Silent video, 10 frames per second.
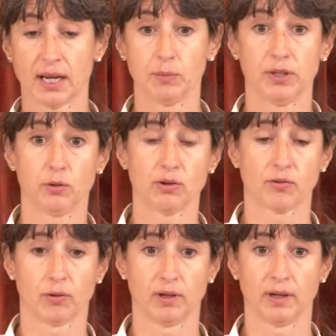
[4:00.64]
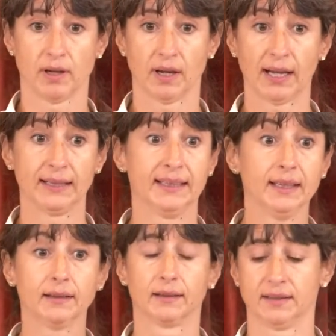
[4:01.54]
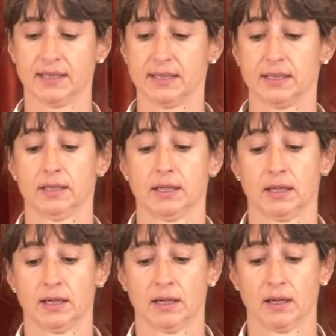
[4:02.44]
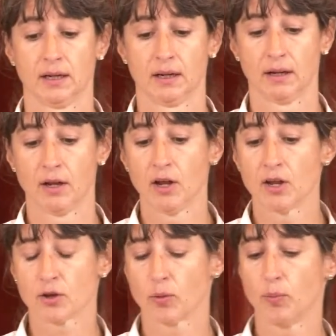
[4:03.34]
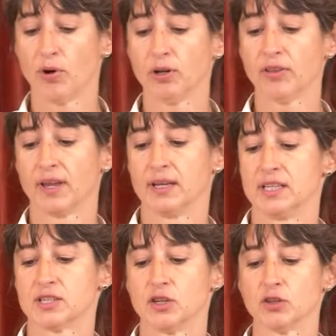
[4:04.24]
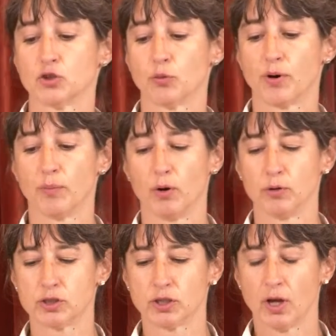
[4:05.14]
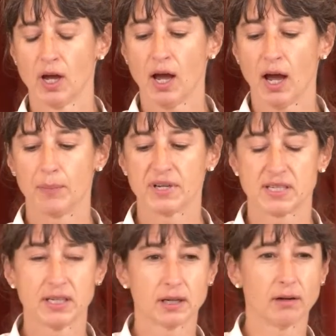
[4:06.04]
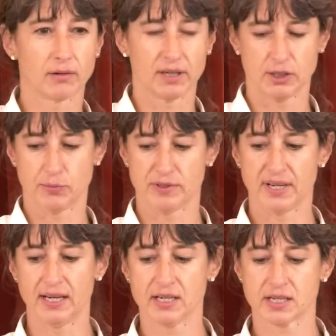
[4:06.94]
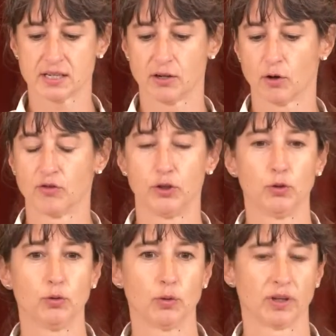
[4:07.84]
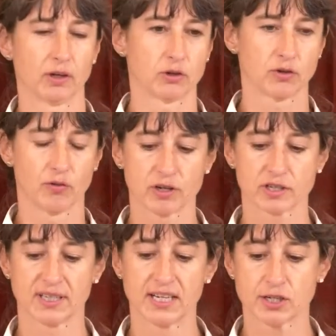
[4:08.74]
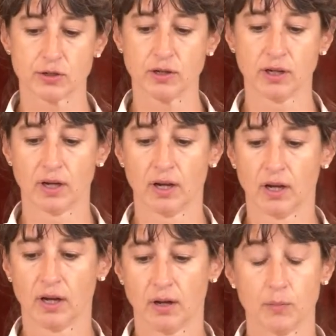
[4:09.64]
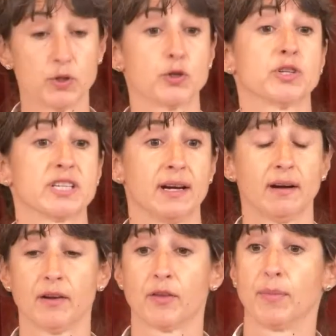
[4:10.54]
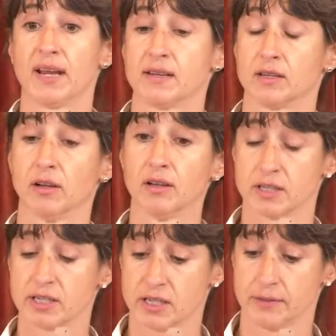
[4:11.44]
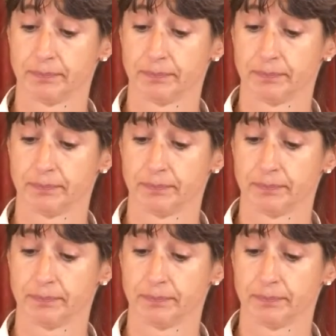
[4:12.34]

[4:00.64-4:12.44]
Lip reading: be useful and needed indeed. So the point then is not to promote a particular interpretation or view on a controversial issue, but to share the basic knowledge.